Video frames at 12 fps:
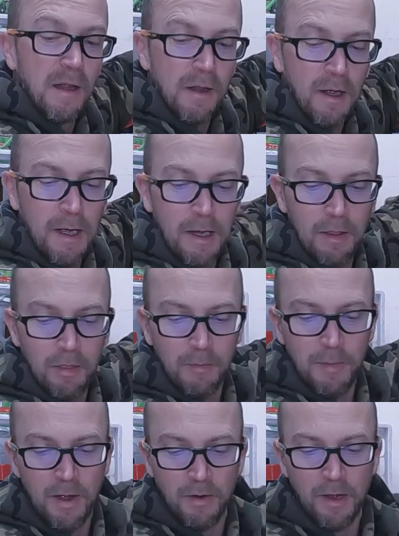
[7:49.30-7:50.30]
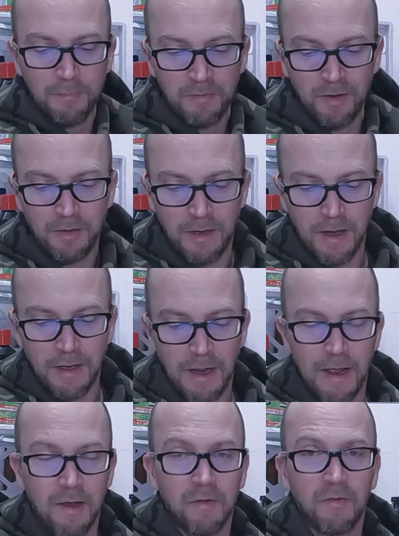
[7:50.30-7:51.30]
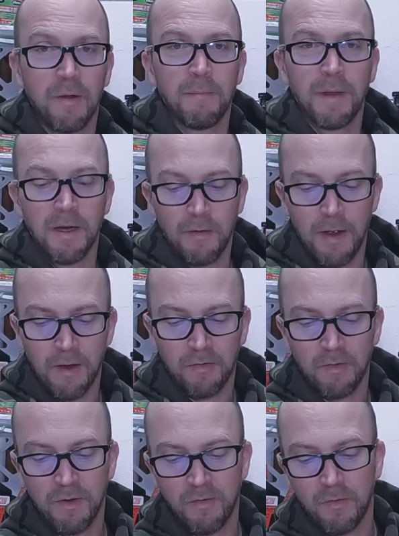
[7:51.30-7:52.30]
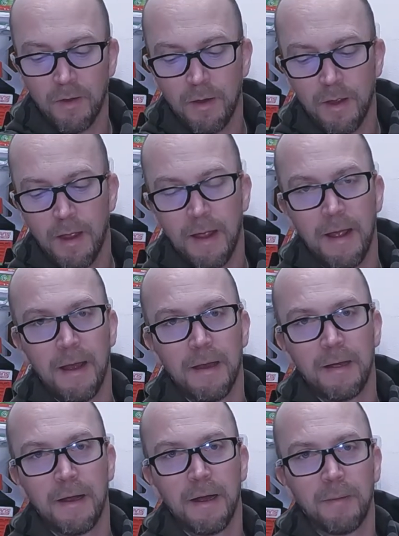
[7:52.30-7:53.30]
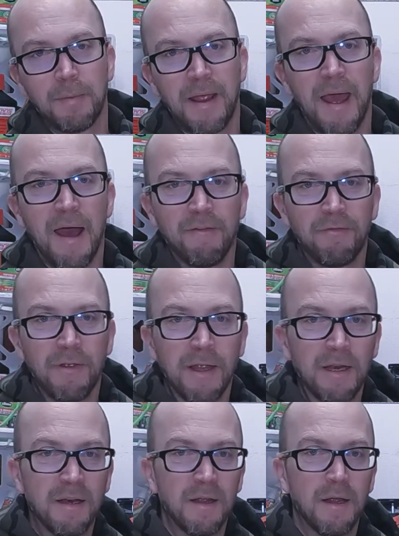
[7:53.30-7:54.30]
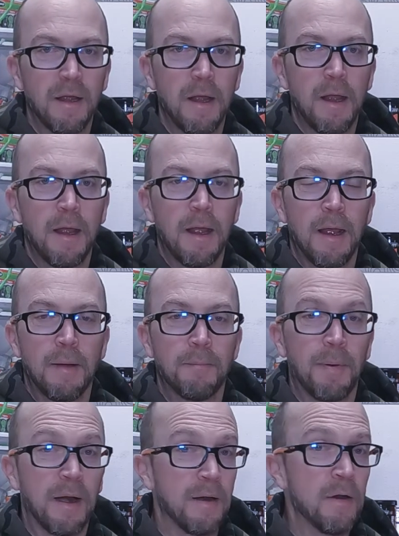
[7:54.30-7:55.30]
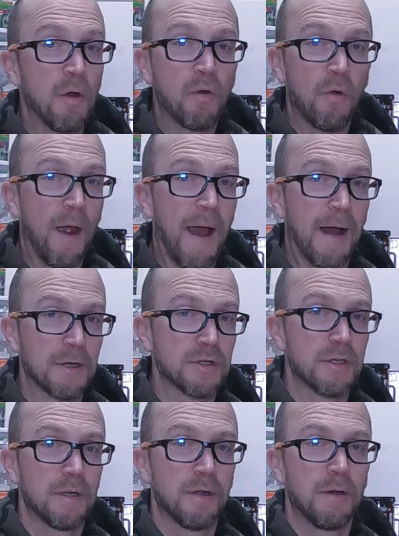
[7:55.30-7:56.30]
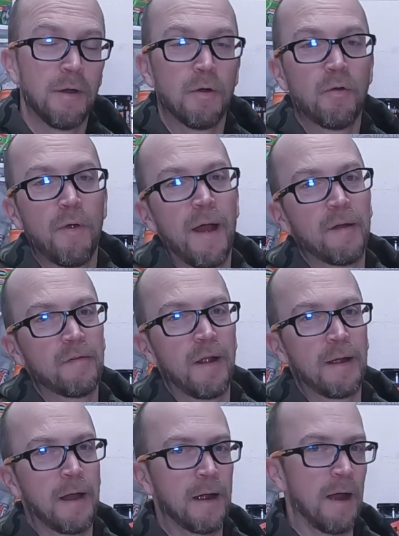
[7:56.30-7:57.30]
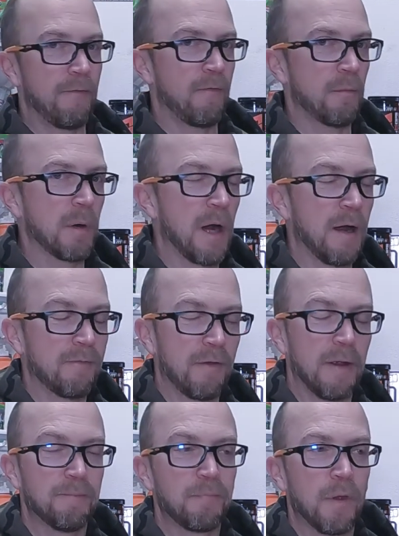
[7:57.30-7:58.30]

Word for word: Uh, the Mountain Ops Ignite has amino acids and um, caffeine, but no crash. No crash like I got from coffee.